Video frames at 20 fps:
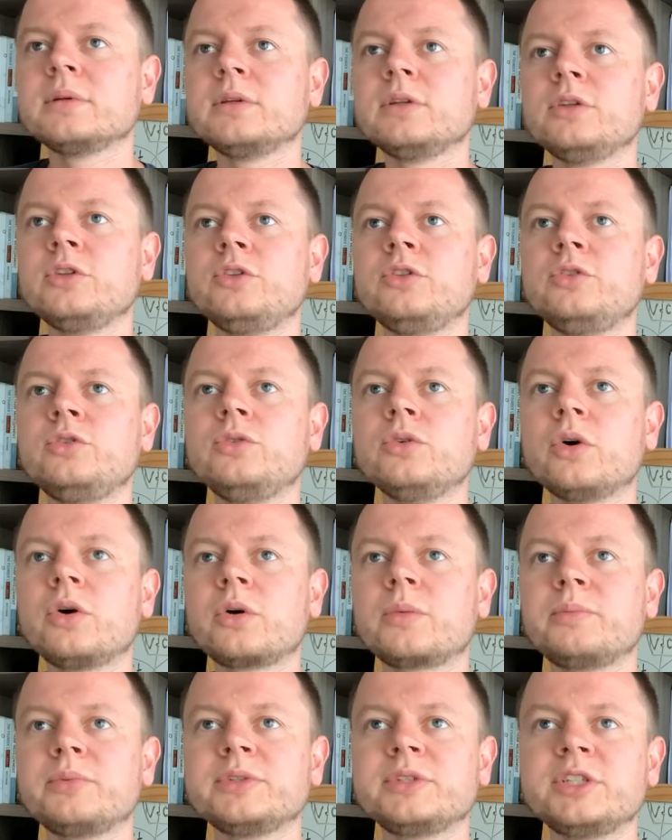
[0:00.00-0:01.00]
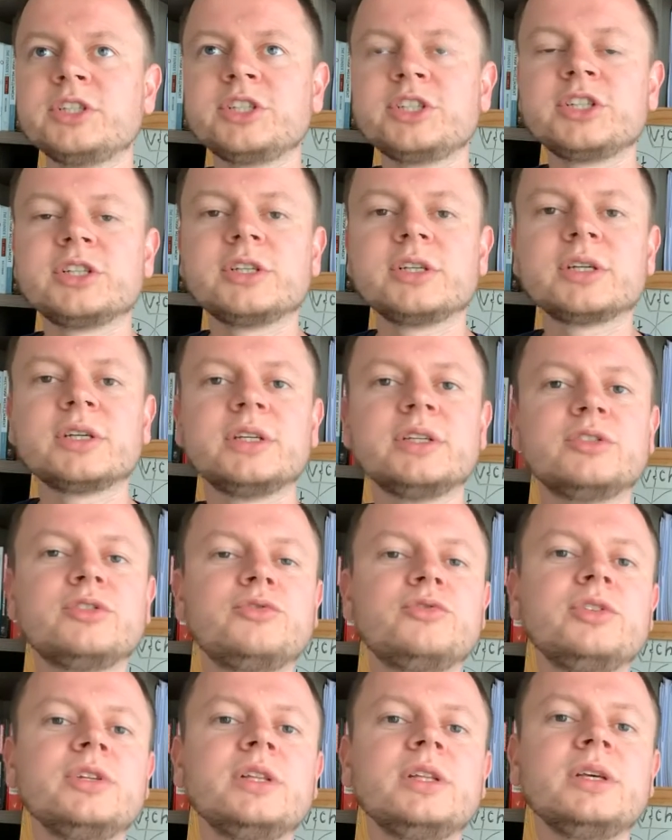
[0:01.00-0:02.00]
your positioning is
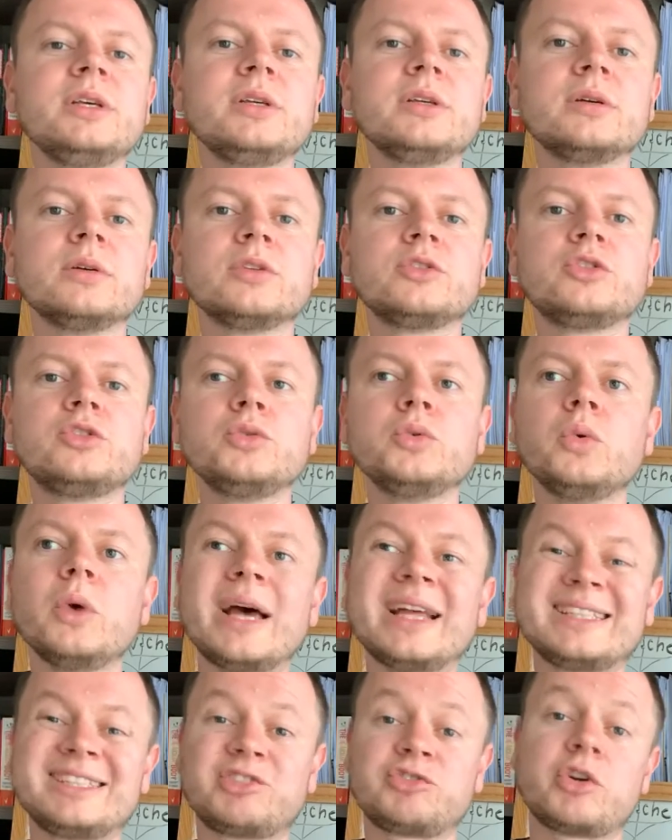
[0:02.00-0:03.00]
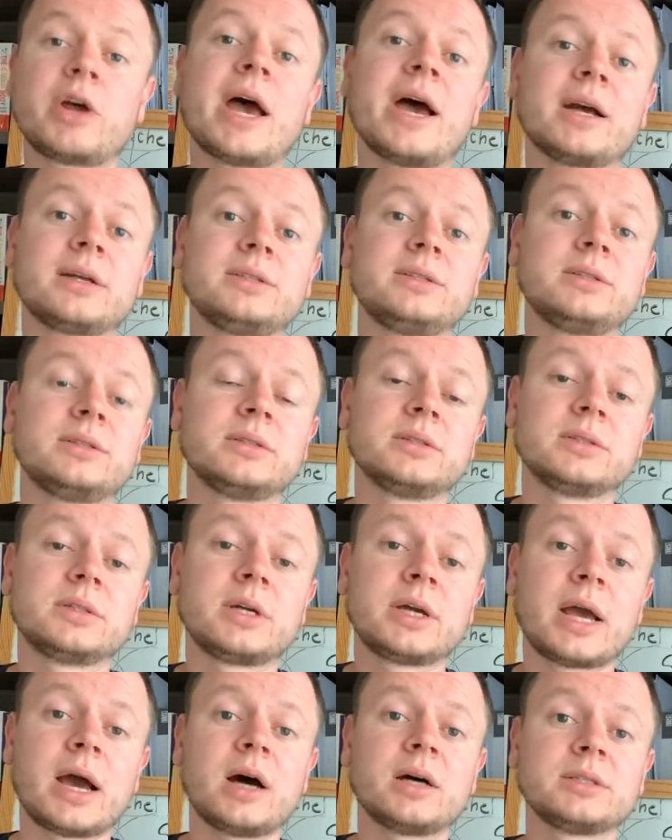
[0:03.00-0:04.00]
really to attract
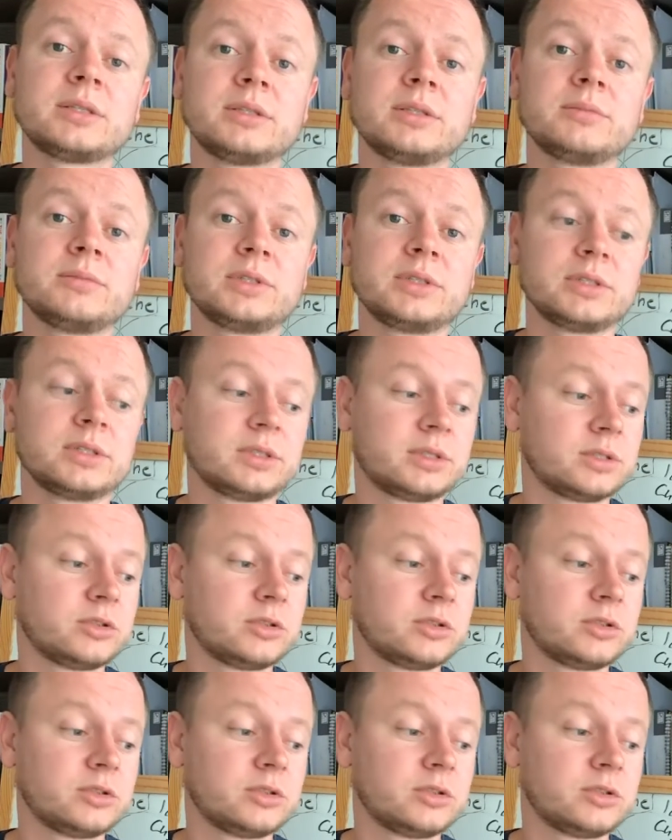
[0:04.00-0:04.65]
customers,